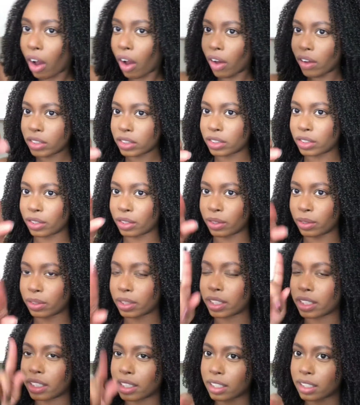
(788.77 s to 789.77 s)
Also,
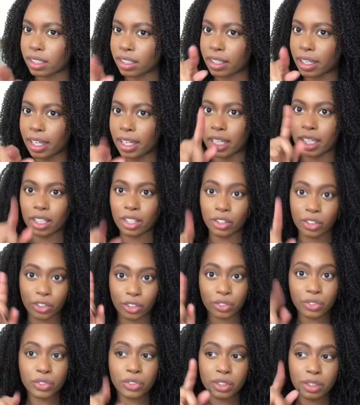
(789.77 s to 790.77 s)
getting your
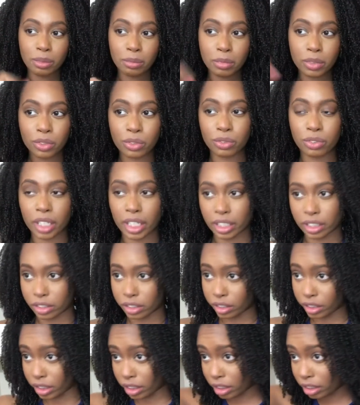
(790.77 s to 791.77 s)
trims
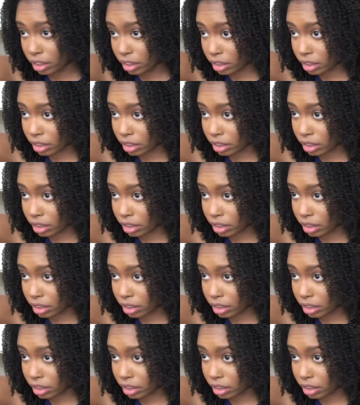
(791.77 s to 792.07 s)
regularly